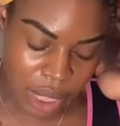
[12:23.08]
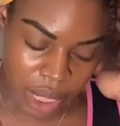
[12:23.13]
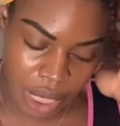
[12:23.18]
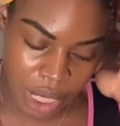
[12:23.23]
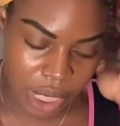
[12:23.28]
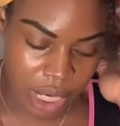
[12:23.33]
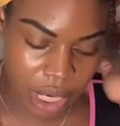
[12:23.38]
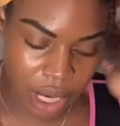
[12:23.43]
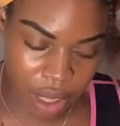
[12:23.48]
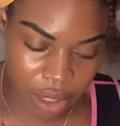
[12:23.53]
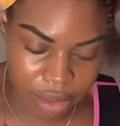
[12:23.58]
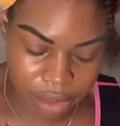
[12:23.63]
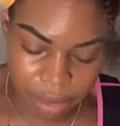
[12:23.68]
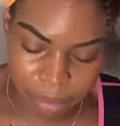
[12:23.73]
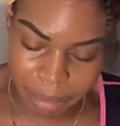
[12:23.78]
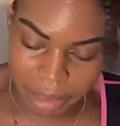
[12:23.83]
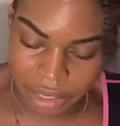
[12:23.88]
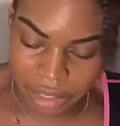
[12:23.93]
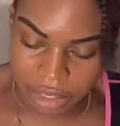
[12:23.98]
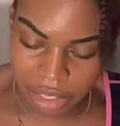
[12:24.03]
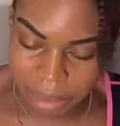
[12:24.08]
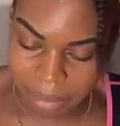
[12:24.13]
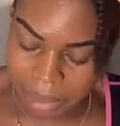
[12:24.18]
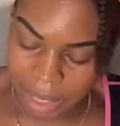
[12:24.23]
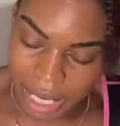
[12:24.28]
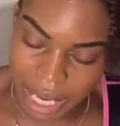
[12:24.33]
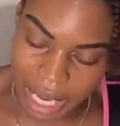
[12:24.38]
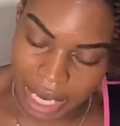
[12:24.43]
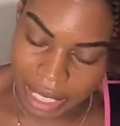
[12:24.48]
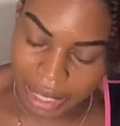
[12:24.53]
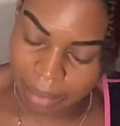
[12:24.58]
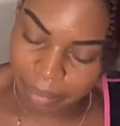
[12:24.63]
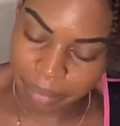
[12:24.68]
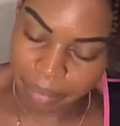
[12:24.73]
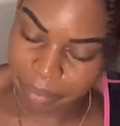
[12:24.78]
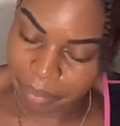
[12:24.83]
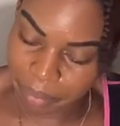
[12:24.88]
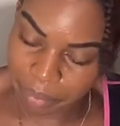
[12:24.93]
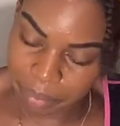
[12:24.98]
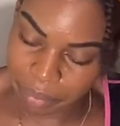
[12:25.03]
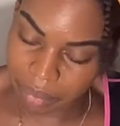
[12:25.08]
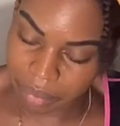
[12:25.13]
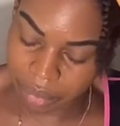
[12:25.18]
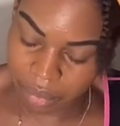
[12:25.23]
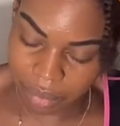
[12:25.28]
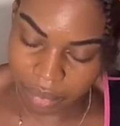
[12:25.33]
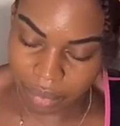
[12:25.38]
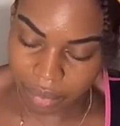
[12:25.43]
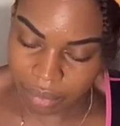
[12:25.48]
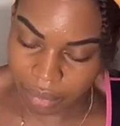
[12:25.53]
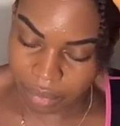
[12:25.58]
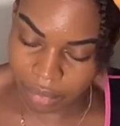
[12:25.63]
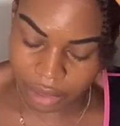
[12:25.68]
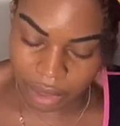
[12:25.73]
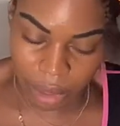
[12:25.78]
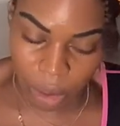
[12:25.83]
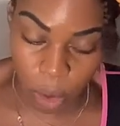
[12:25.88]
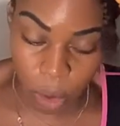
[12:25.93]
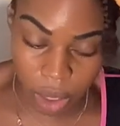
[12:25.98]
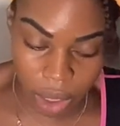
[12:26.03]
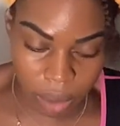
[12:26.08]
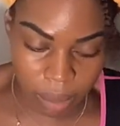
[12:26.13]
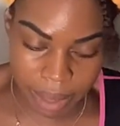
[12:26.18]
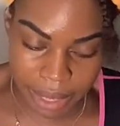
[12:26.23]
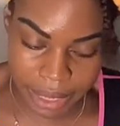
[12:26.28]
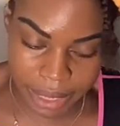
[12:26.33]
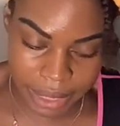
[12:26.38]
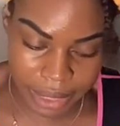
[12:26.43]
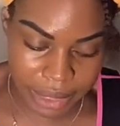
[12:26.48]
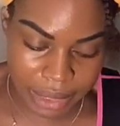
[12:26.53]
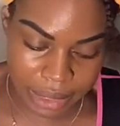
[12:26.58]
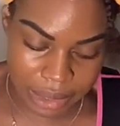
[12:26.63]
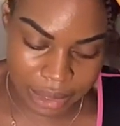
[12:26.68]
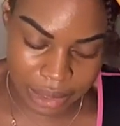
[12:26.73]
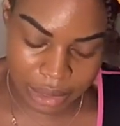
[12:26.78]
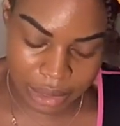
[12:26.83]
Can also be Gemini or Aquarius.